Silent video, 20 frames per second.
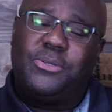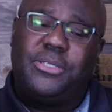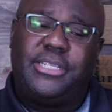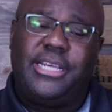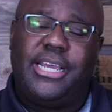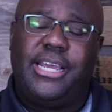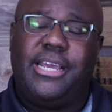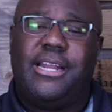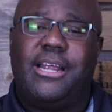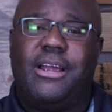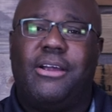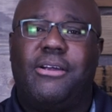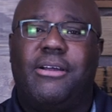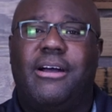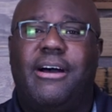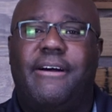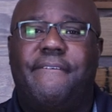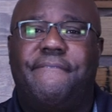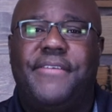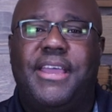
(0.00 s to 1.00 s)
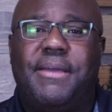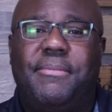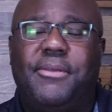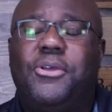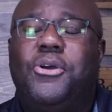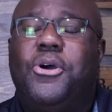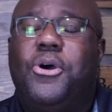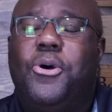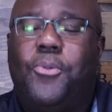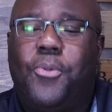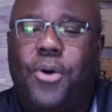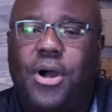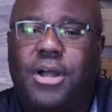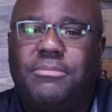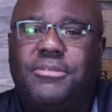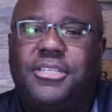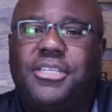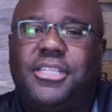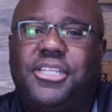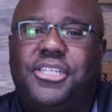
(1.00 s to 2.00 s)
we say in our family,
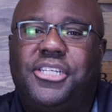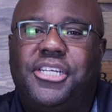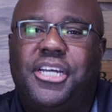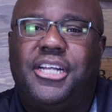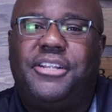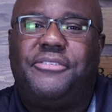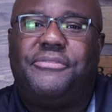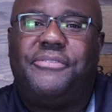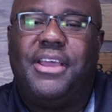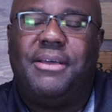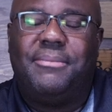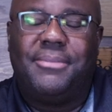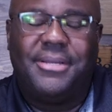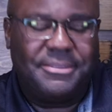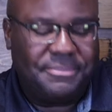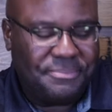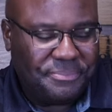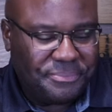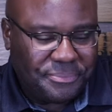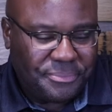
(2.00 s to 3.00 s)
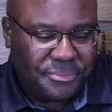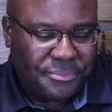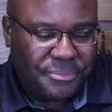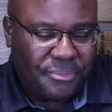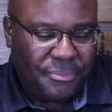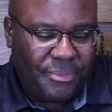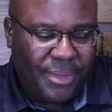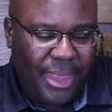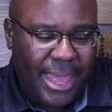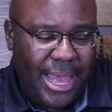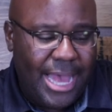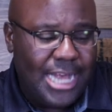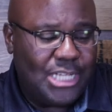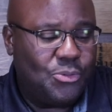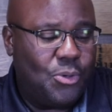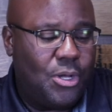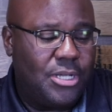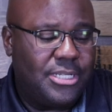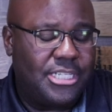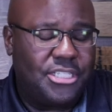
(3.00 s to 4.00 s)
welcome to the Judge family. As
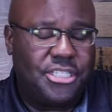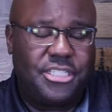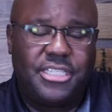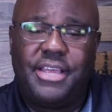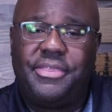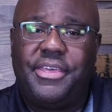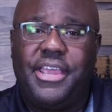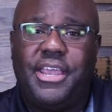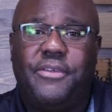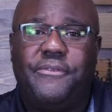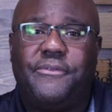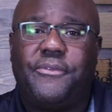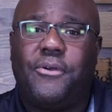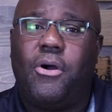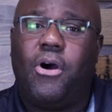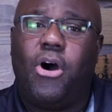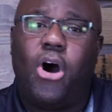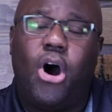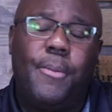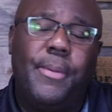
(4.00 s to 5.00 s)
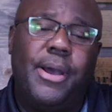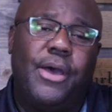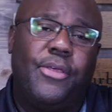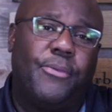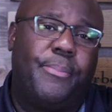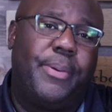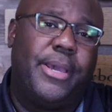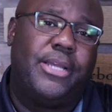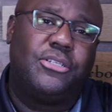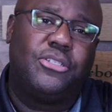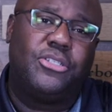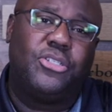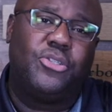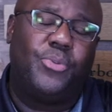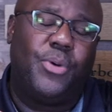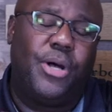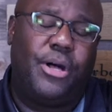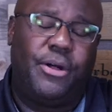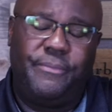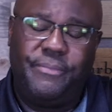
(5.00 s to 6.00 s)
well as I should say thank you for all my other patrons as
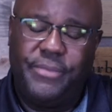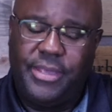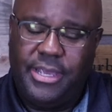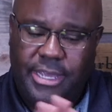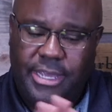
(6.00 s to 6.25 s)
well.